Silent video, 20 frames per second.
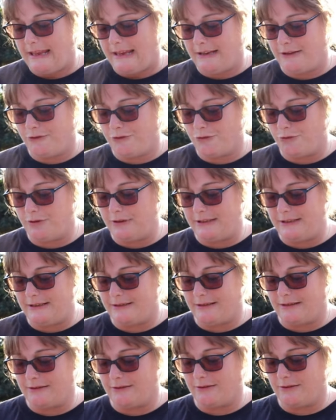Enjoy the
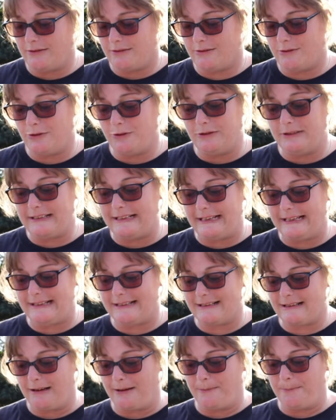don
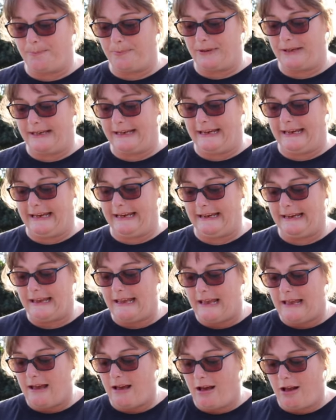donkey's company
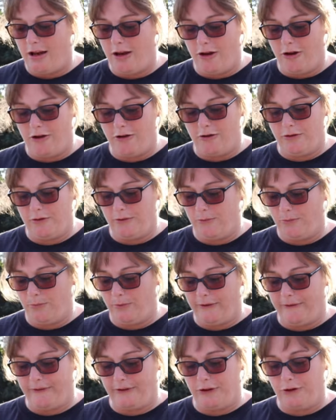along
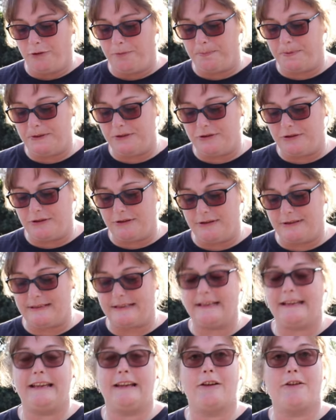with an
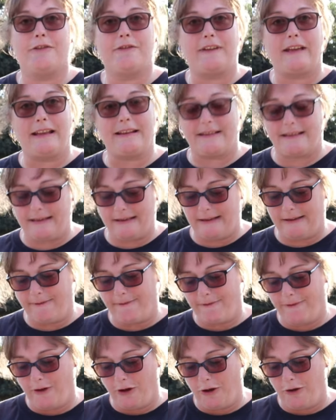opportunity of getting
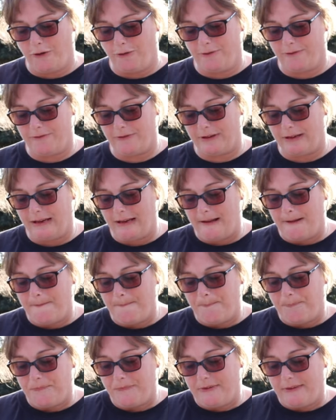involved.
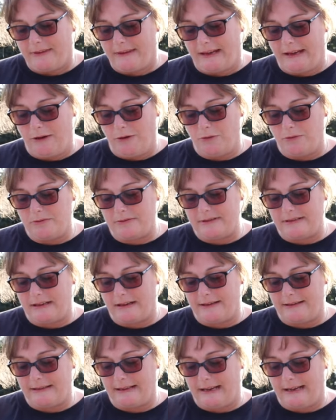They
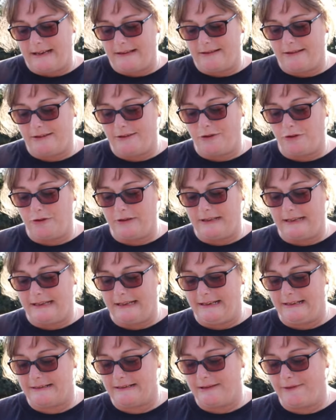also take the
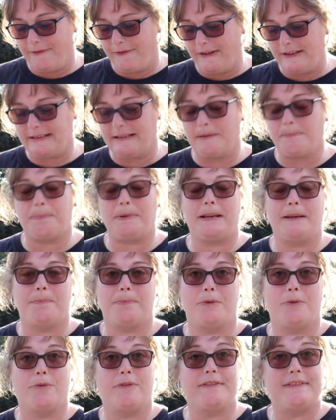donkeys to visit
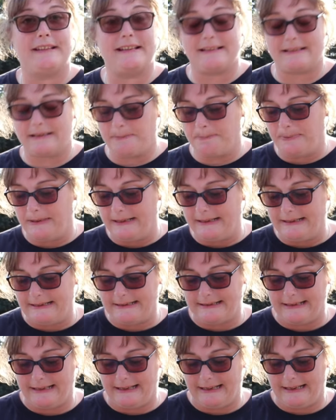people with
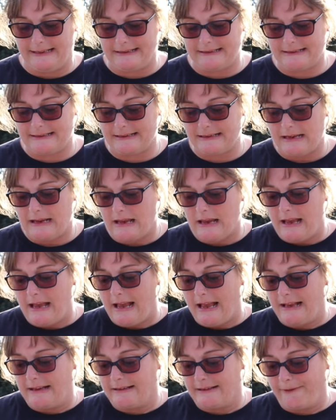disabilities
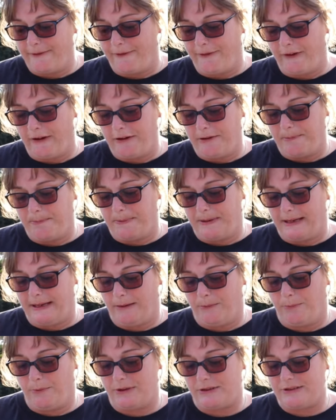as a
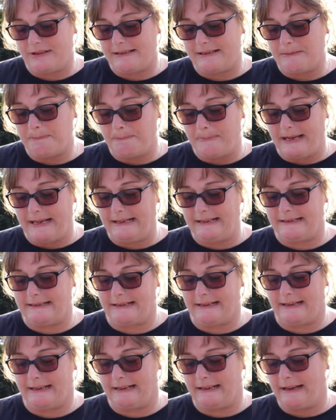therapy which is
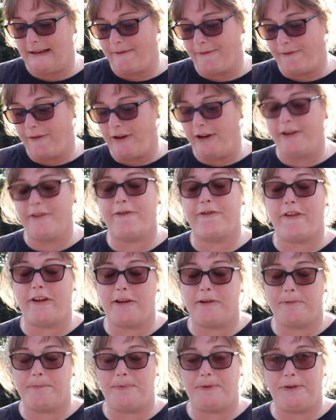amazing and very
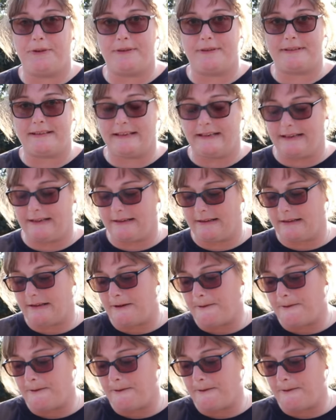therapeutic